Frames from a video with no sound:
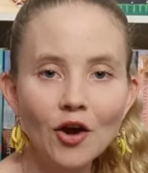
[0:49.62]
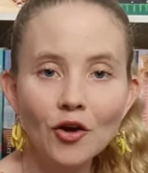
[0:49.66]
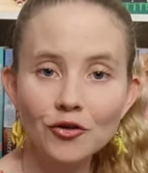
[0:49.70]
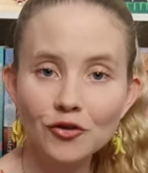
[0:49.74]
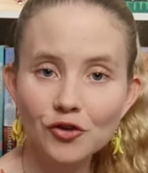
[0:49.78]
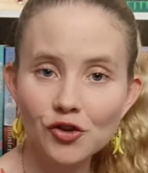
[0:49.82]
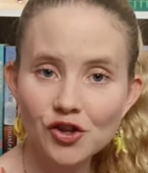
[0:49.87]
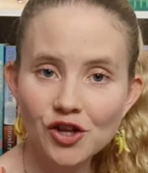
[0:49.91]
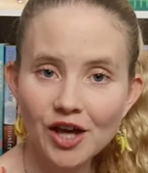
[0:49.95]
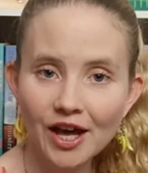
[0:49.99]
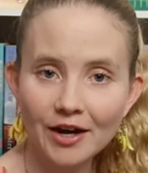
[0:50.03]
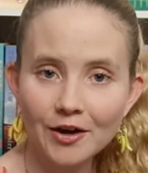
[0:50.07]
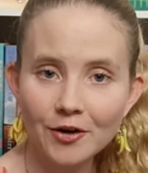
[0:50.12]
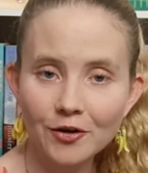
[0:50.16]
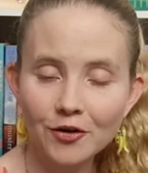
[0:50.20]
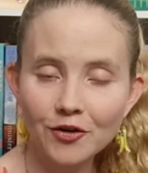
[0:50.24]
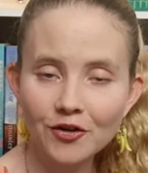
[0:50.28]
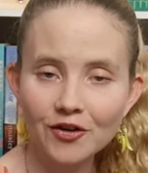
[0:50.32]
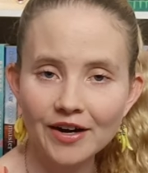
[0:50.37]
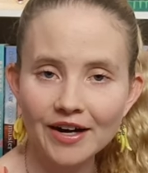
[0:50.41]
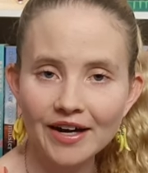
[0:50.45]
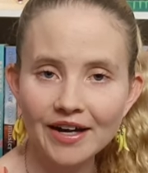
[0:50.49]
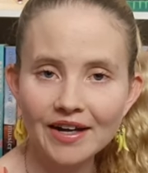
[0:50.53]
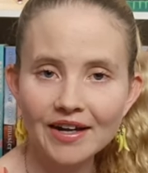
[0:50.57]
owns Shadow
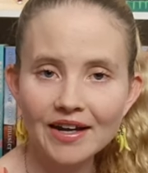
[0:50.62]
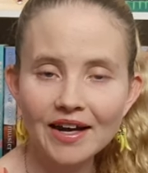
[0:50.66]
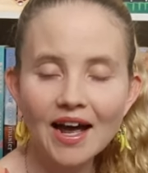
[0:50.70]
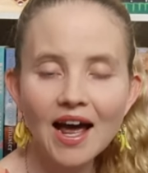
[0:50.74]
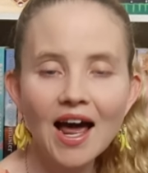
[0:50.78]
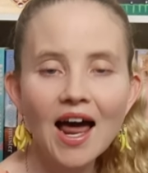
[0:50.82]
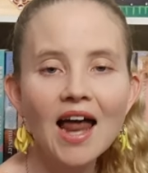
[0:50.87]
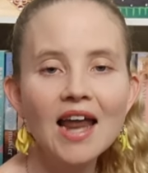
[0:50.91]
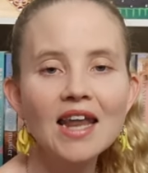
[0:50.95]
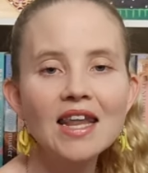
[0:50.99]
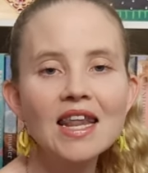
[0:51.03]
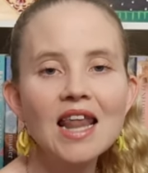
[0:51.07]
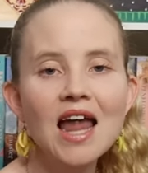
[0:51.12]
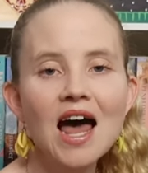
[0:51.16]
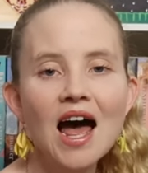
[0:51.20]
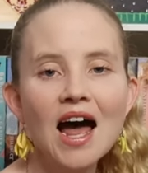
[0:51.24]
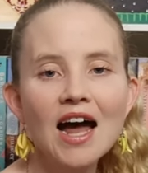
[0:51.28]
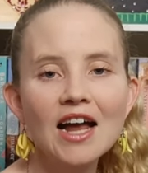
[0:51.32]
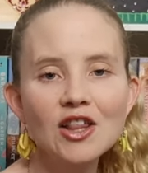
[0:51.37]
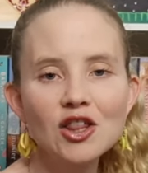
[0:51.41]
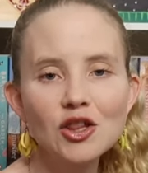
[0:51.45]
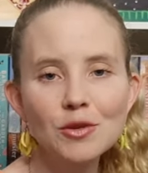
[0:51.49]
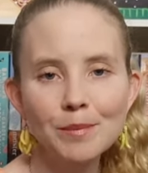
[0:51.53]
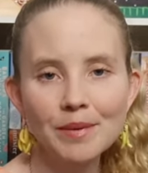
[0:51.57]
Creek, a
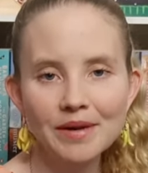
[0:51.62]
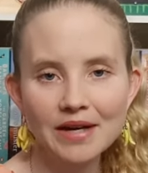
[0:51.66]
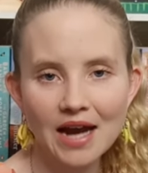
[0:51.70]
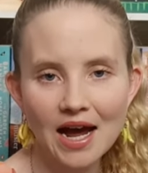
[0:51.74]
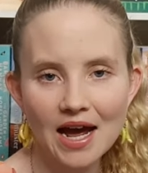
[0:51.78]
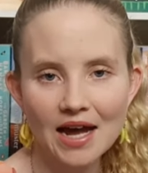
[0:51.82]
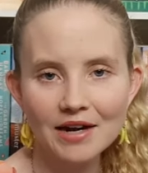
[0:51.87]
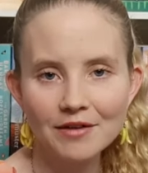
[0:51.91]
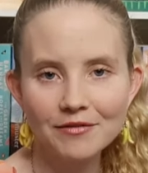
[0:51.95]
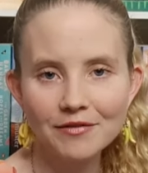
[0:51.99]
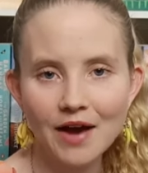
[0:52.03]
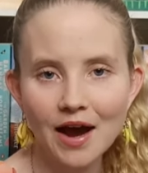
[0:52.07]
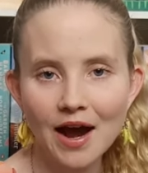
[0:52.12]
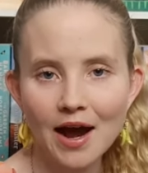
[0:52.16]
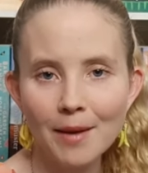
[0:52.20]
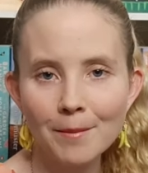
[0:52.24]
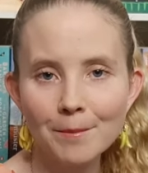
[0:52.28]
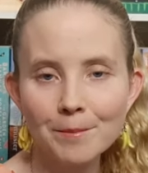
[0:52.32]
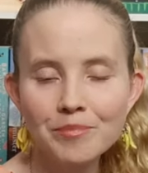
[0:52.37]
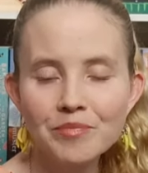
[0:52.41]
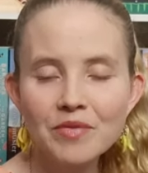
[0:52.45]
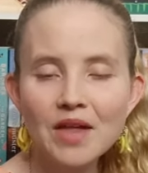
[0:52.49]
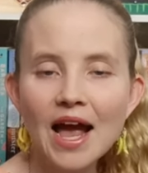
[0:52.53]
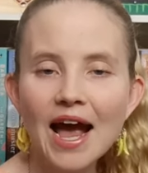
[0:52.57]
large banana
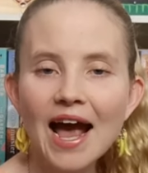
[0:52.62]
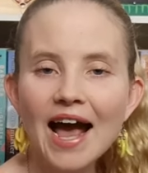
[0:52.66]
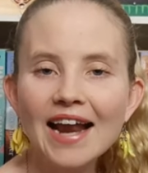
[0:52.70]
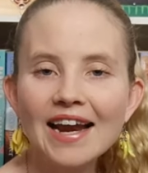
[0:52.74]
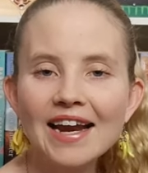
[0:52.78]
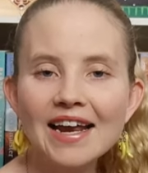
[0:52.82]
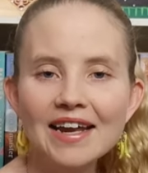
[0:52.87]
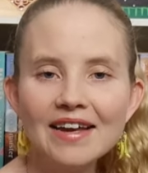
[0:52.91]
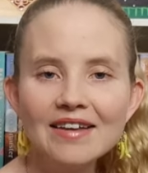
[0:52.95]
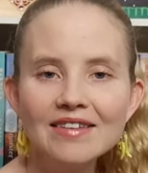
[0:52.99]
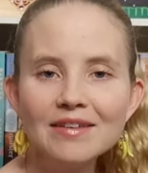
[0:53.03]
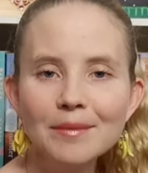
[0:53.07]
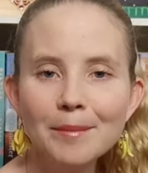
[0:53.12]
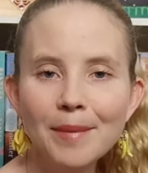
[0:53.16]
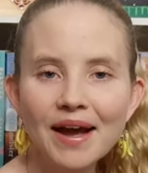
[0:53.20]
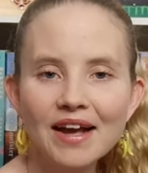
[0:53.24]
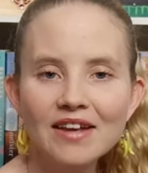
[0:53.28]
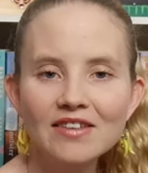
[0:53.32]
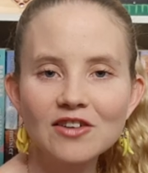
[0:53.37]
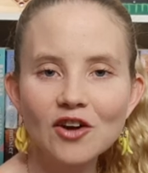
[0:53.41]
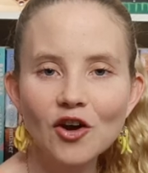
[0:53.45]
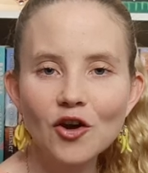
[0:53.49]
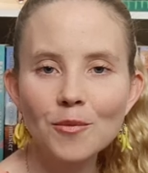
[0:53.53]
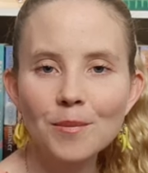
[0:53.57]
farm, and he's
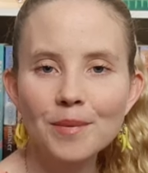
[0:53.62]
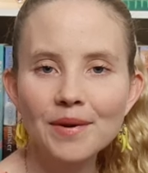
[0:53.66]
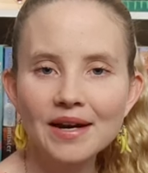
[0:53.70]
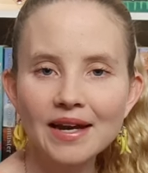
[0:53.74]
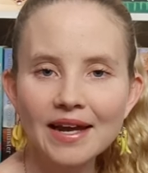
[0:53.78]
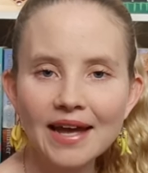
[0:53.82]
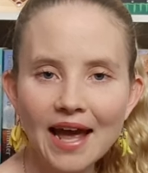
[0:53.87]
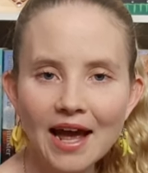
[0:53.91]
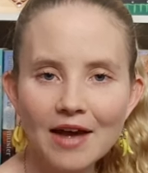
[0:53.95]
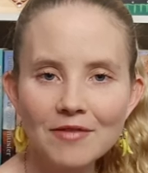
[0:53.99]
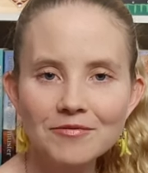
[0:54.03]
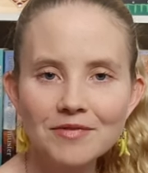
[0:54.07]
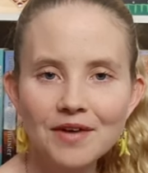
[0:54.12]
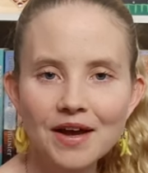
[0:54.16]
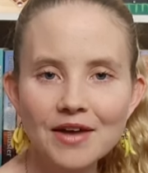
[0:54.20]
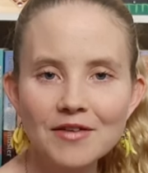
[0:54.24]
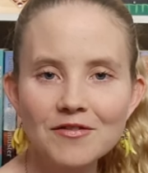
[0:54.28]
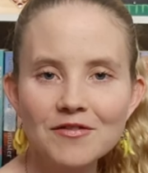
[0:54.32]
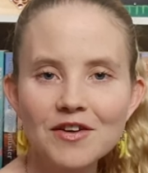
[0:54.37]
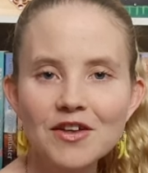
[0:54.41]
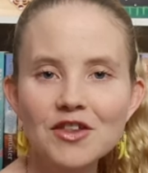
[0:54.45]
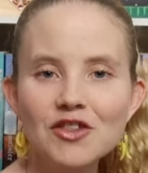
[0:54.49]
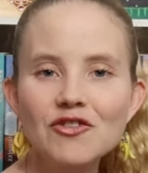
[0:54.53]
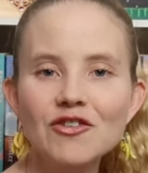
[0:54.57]
about to open a café
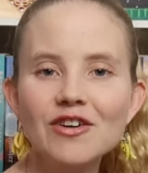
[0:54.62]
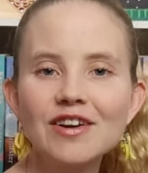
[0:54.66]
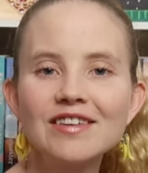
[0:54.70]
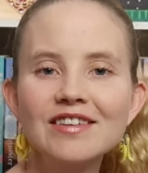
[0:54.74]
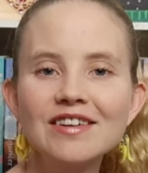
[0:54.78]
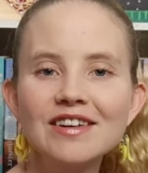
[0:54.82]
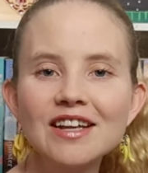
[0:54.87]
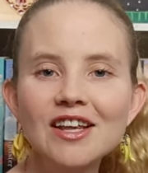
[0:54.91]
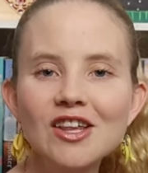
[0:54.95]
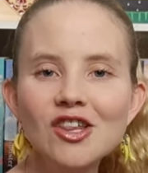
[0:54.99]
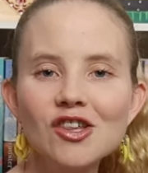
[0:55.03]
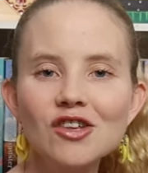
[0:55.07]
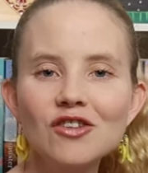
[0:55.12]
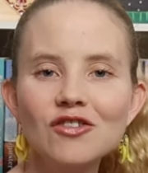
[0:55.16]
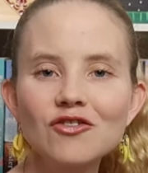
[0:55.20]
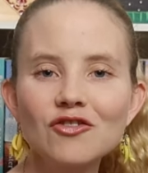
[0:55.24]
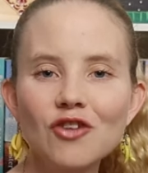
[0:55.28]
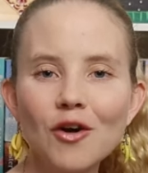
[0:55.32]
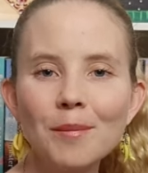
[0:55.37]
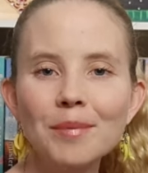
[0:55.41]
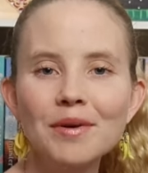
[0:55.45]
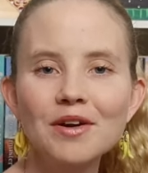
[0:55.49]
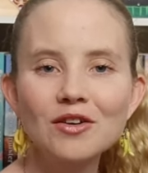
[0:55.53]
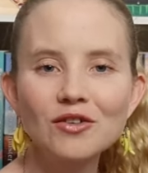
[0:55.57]
featuring delicious
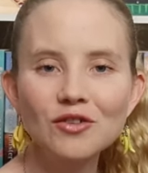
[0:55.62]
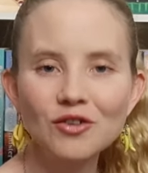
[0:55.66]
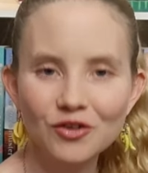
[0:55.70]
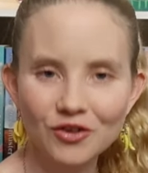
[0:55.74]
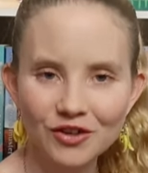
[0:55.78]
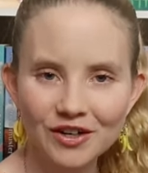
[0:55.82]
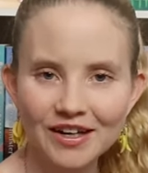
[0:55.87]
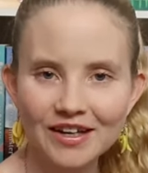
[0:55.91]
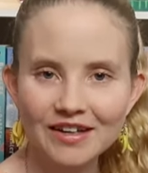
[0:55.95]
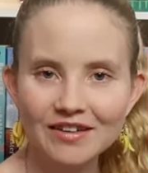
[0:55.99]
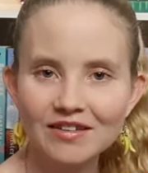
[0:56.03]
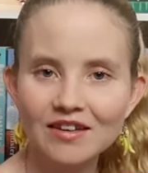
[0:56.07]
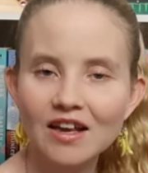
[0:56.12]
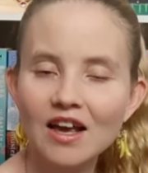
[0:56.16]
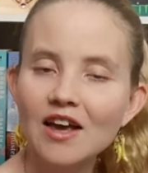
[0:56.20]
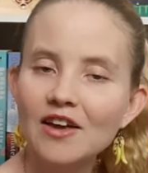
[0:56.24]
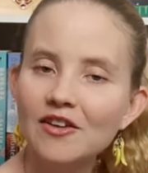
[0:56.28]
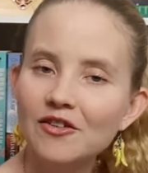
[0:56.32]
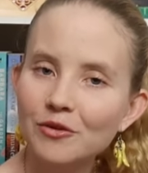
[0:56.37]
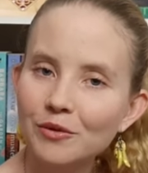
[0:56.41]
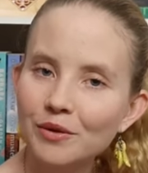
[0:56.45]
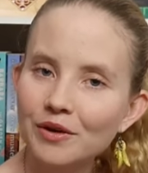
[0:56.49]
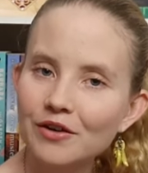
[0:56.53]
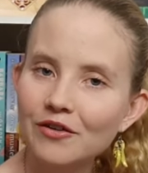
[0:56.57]
tropical goodies
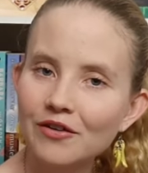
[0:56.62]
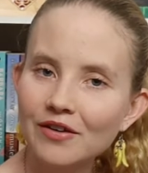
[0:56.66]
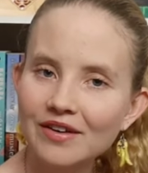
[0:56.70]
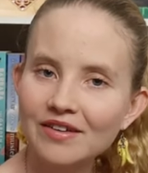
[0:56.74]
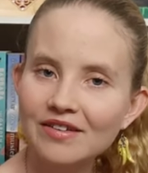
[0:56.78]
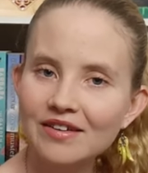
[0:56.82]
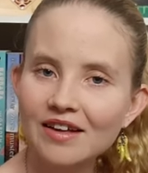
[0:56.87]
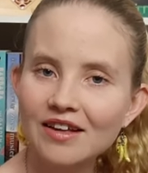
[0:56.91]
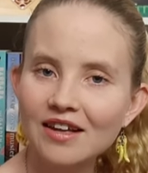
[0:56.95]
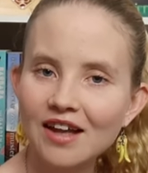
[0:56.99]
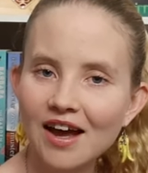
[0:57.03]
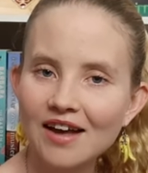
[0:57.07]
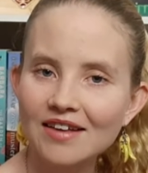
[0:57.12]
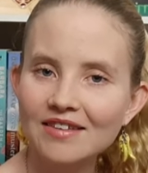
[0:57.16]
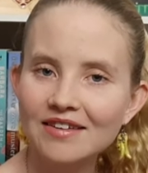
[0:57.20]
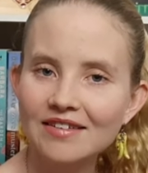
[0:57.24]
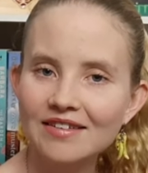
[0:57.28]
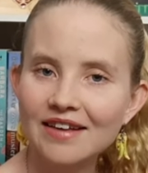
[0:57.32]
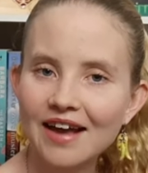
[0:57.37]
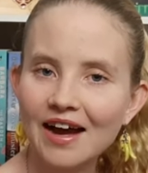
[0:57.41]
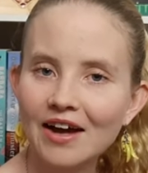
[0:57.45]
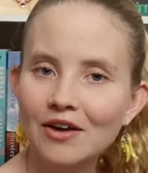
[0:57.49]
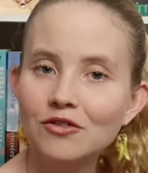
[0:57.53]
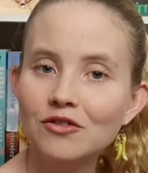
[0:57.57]
to increase
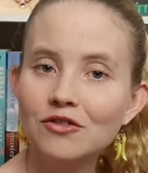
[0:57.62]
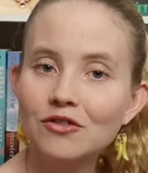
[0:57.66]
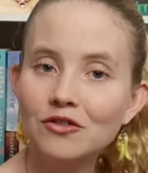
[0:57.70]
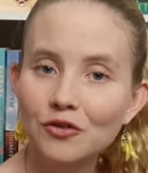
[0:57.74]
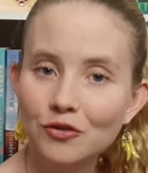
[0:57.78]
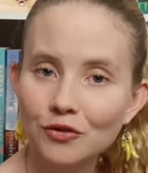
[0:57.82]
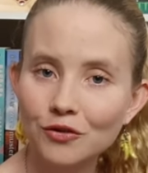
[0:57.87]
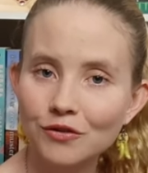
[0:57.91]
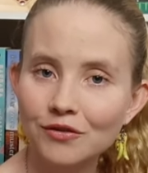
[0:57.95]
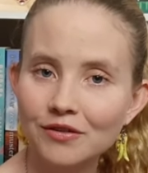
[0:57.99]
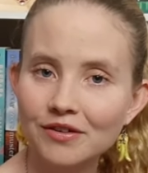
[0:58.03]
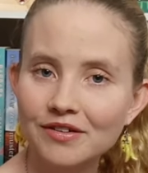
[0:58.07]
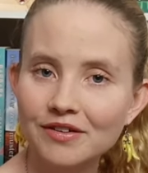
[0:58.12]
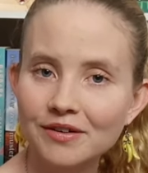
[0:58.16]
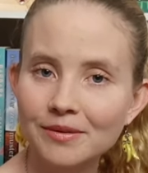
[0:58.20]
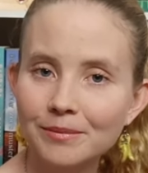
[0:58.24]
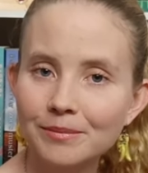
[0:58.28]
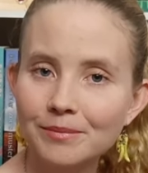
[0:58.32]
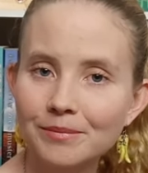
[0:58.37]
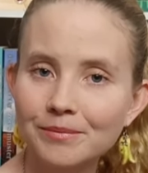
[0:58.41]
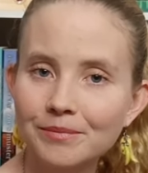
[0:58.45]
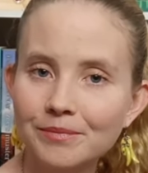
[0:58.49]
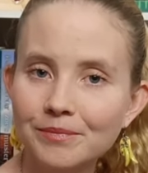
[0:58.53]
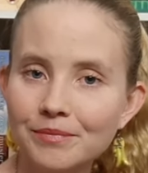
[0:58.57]
Elizadale's
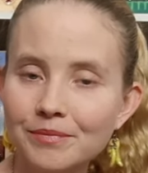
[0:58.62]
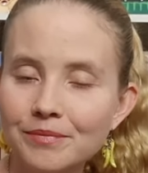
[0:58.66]
tourism.